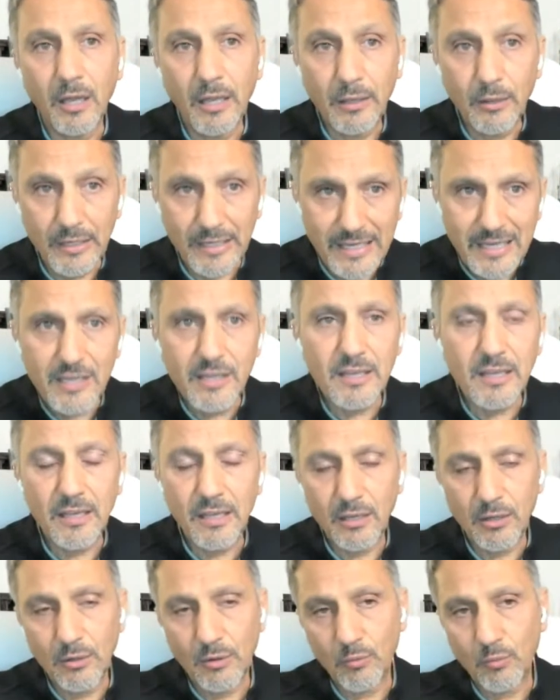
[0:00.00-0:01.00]

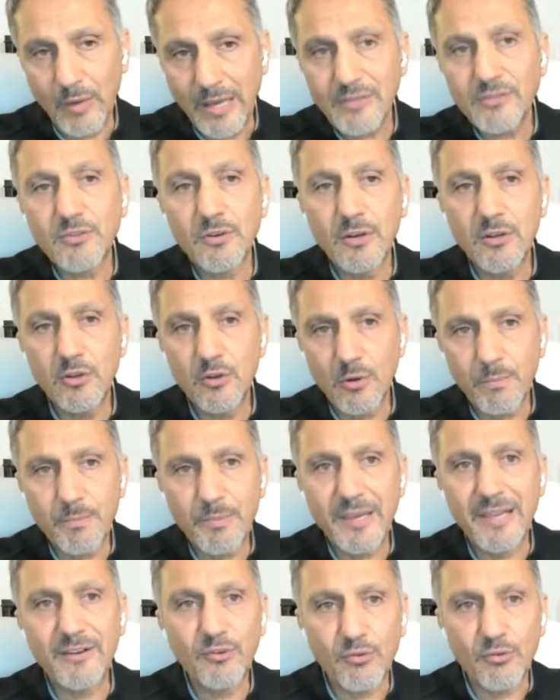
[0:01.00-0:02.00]

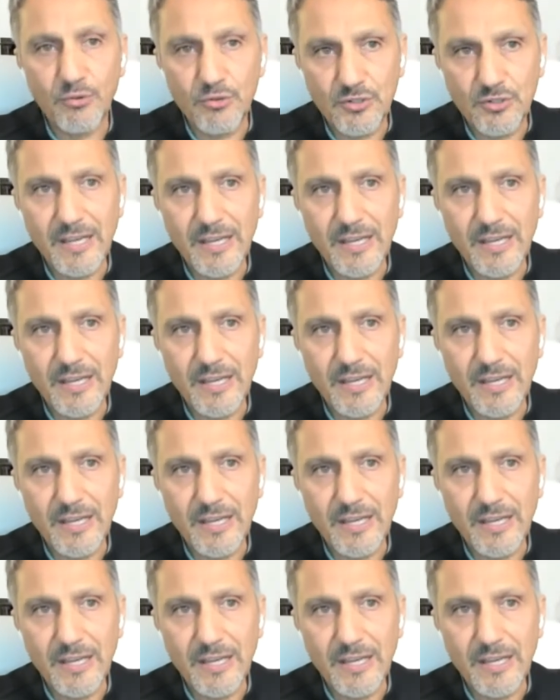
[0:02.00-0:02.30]
Western European